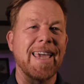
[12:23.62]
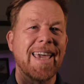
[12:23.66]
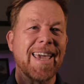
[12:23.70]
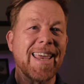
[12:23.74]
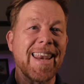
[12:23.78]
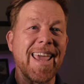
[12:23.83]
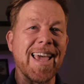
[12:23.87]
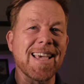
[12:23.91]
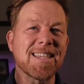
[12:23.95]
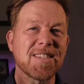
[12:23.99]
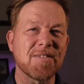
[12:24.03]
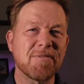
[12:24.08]
It
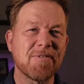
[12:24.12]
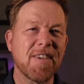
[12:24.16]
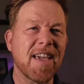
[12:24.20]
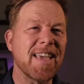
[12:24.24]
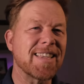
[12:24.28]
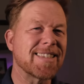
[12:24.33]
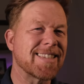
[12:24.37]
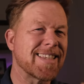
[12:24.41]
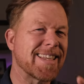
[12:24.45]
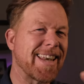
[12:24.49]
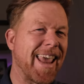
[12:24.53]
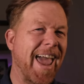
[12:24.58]
has
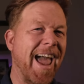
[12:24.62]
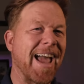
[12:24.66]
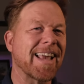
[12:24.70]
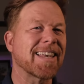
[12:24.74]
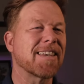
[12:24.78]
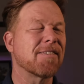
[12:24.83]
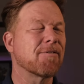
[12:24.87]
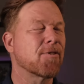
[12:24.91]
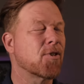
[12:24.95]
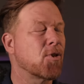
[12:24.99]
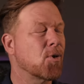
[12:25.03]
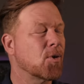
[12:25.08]
vents and
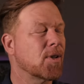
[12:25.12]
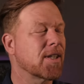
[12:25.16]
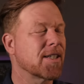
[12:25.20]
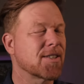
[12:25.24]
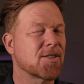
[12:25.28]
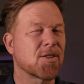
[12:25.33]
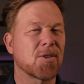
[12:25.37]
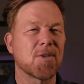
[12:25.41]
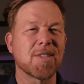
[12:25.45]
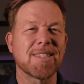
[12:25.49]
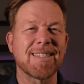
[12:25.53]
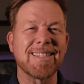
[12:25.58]
active cooling,
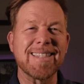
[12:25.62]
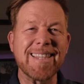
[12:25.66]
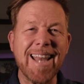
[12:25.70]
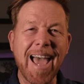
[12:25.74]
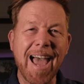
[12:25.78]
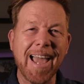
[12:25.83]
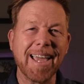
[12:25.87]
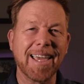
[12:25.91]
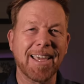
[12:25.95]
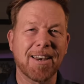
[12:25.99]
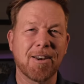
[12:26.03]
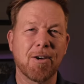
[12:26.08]
so it's
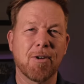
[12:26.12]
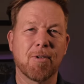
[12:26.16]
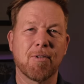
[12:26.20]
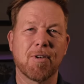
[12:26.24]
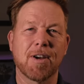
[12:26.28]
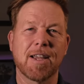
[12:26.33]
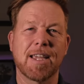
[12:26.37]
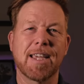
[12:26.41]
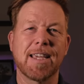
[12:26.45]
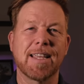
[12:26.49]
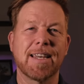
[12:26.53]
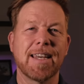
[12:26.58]
not gonna
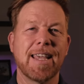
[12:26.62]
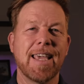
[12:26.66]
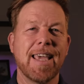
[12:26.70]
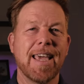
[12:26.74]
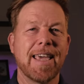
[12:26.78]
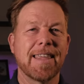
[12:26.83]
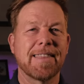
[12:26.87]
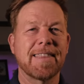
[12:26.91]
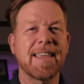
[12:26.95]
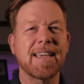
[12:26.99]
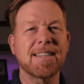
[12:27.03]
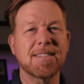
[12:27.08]
overheat.
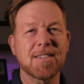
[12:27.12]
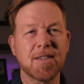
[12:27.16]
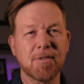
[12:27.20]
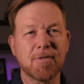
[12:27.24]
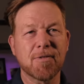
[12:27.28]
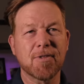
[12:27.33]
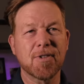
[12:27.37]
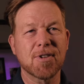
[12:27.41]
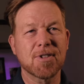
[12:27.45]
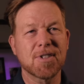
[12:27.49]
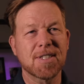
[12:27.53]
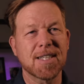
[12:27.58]
And that's the
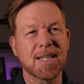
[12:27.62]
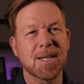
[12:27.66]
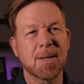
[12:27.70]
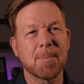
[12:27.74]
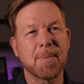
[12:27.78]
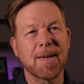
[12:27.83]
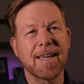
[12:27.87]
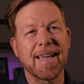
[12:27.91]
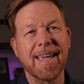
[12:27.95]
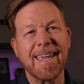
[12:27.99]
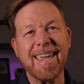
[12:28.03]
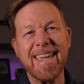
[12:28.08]
first
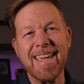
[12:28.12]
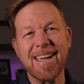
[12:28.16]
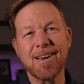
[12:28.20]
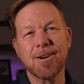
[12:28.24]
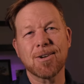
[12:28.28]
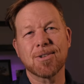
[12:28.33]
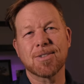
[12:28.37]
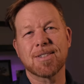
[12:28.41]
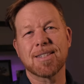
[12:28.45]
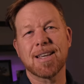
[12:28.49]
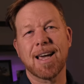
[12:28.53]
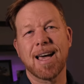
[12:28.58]
Cinema E
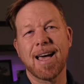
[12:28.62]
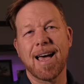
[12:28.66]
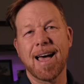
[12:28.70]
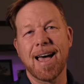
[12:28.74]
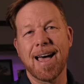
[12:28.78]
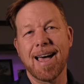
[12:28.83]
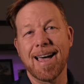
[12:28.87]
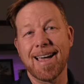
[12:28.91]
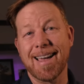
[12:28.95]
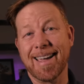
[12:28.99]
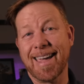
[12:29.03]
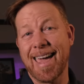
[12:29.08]
O S
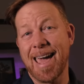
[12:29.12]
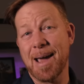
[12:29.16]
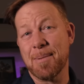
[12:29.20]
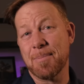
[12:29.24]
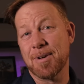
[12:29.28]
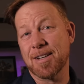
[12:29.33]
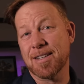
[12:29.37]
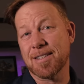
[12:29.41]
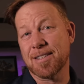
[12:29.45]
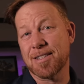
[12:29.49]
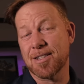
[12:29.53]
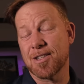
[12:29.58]
uh,
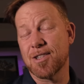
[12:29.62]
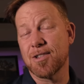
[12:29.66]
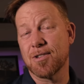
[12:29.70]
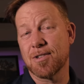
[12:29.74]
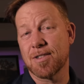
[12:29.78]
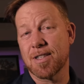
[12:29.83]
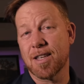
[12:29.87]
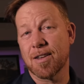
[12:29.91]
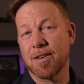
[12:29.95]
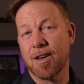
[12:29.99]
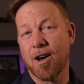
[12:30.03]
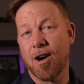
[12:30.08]
camera to use
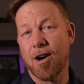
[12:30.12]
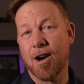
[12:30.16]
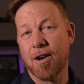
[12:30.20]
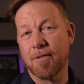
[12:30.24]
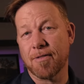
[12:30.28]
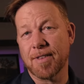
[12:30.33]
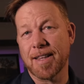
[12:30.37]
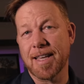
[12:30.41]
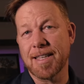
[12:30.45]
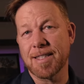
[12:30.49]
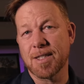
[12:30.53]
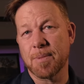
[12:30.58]
the R
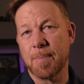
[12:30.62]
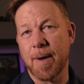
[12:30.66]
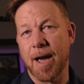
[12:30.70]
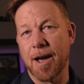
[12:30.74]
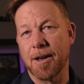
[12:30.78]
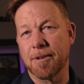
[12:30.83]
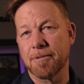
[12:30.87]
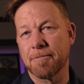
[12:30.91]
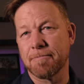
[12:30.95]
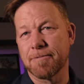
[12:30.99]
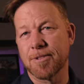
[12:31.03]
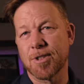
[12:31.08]
F lens
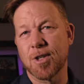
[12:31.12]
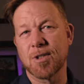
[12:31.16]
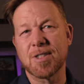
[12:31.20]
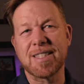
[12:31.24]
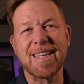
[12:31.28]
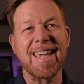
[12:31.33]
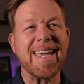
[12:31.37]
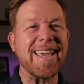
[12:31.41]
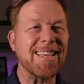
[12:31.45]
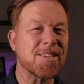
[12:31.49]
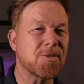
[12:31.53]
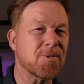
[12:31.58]
mount. So it's
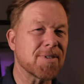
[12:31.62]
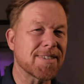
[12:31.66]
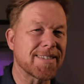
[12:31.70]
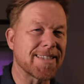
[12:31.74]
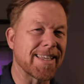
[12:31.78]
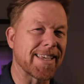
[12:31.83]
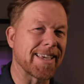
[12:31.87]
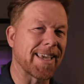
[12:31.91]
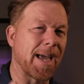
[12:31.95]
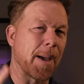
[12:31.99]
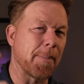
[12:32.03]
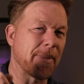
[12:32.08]

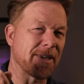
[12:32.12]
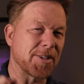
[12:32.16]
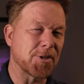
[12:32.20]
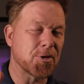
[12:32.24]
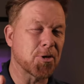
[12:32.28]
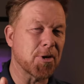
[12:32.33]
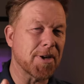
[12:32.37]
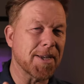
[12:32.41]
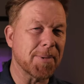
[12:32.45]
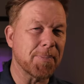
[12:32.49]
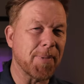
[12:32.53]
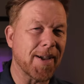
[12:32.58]
interesting. I'm
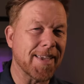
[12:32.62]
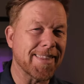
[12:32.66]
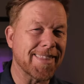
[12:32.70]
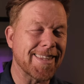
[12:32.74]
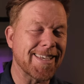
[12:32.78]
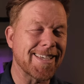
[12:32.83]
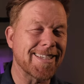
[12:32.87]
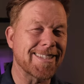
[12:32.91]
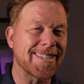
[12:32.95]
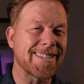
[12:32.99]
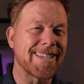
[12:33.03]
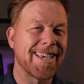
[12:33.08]
intrigued by
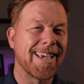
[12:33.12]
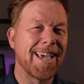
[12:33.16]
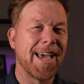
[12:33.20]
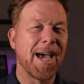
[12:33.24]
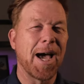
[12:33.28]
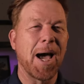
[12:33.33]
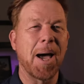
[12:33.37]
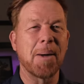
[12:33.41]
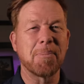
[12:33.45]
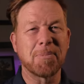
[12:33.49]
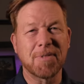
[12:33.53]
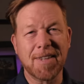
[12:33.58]
this.
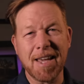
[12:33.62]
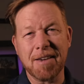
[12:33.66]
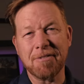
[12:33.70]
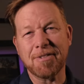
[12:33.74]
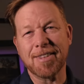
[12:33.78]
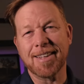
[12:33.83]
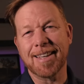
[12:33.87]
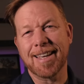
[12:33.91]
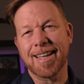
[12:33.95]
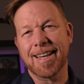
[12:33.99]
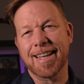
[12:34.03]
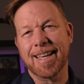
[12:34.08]
I'm
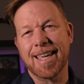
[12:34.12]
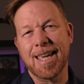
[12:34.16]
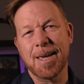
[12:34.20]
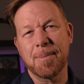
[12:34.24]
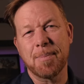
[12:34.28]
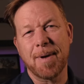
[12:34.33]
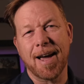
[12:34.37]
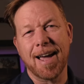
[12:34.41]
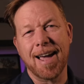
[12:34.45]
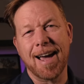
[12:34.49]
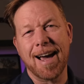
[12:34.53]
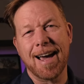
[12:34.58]
definitely gonna keep
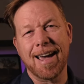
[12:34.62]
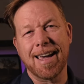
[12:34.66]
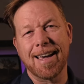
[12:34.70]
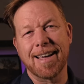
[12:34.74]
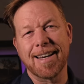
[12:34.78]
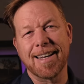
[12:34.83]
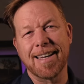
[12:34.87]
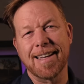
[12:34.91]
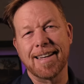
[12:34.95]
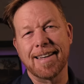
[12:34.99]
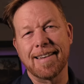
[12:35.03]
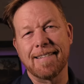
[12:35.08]
my eye
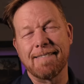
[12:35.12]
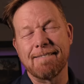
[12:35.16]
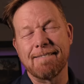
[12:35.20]
on it.